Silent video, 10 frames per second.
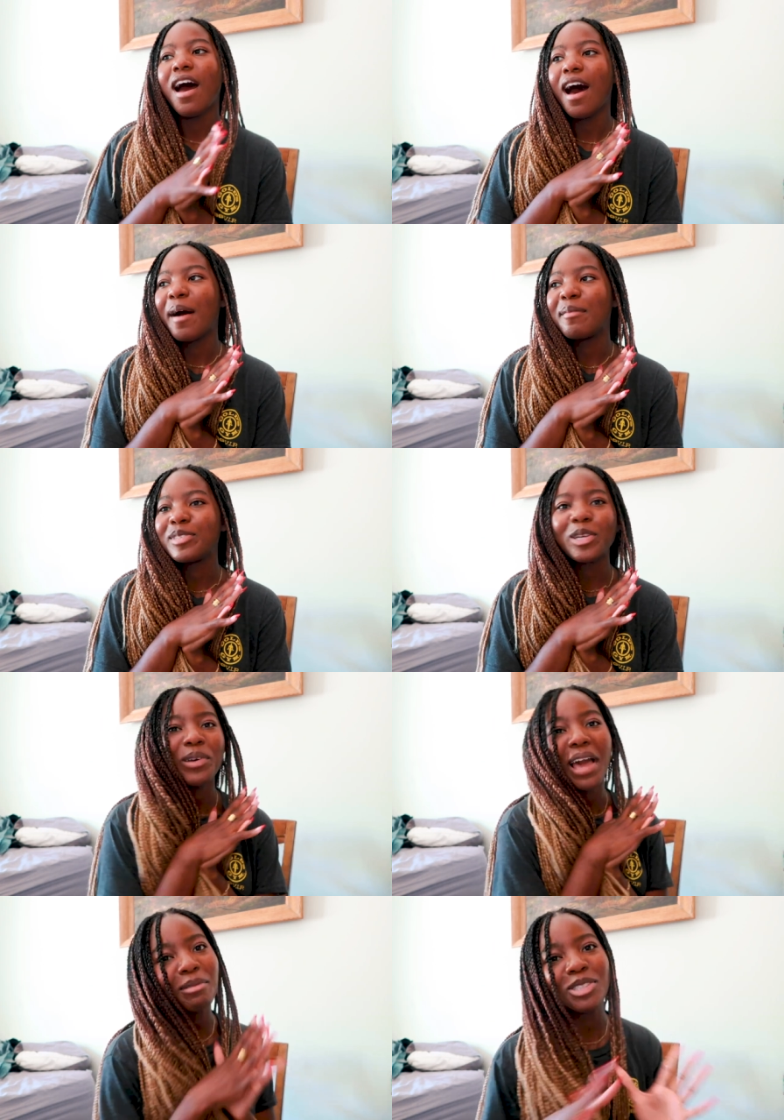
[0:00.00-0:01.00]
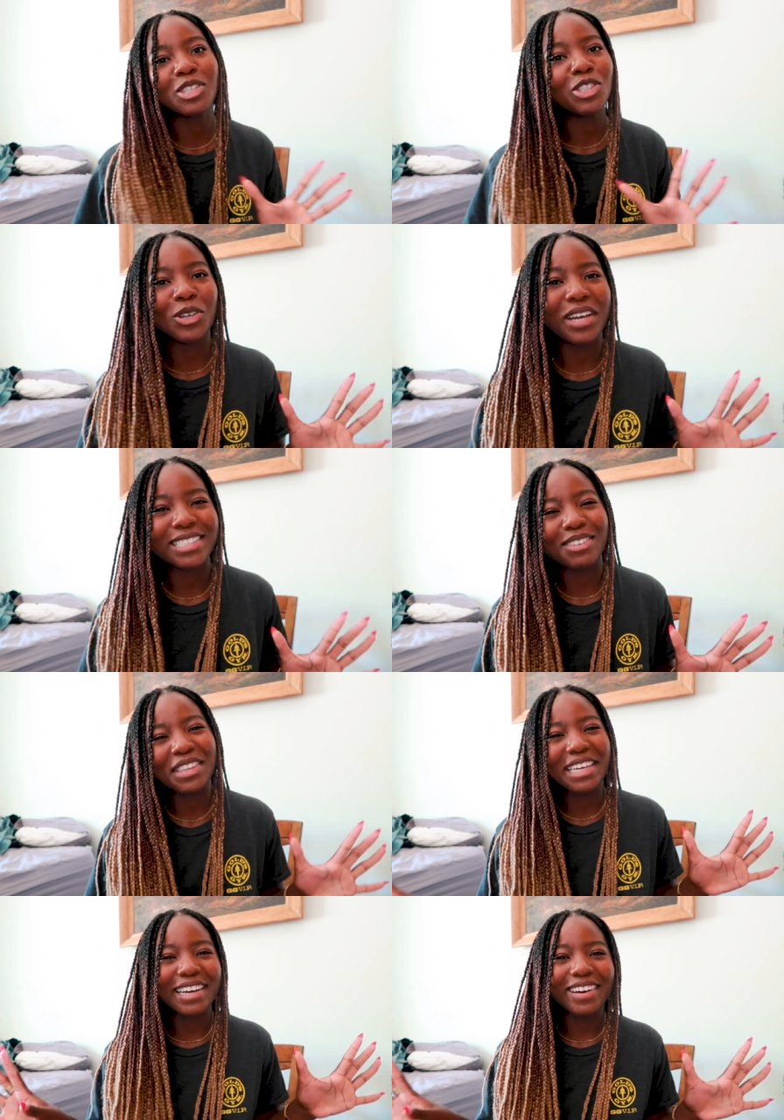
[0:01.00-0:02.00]
Um, so yeah, I'm just gonna show you guys
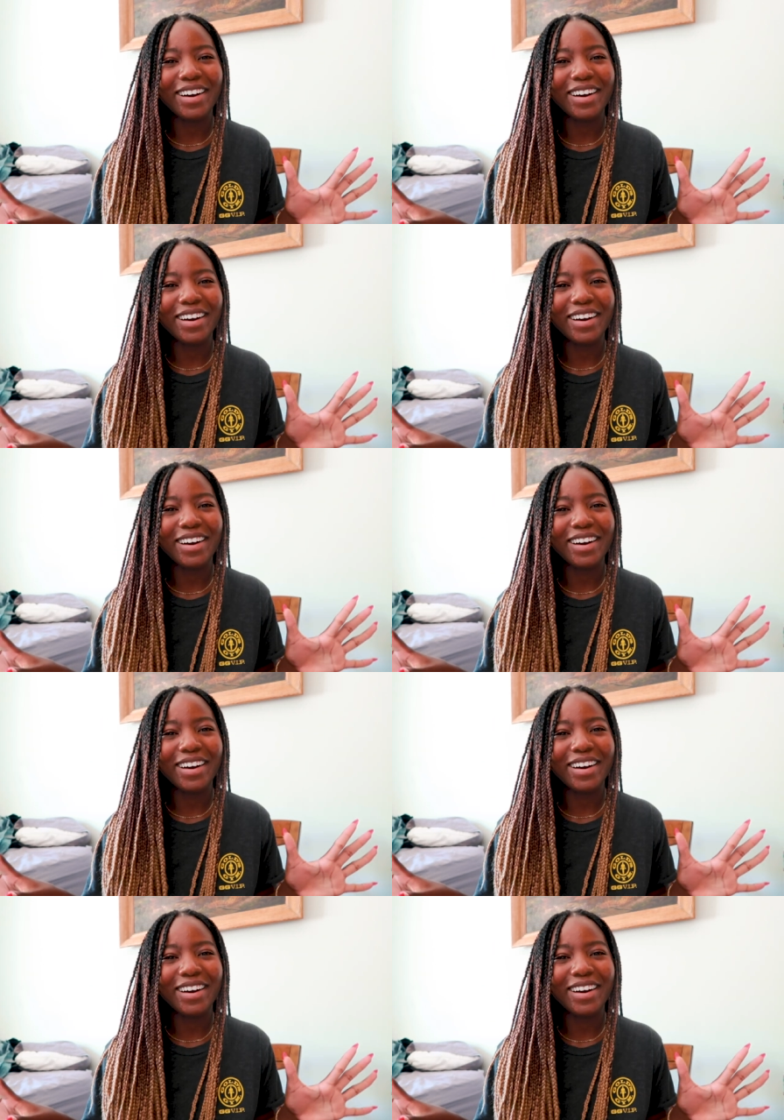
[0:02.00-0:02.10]
everything I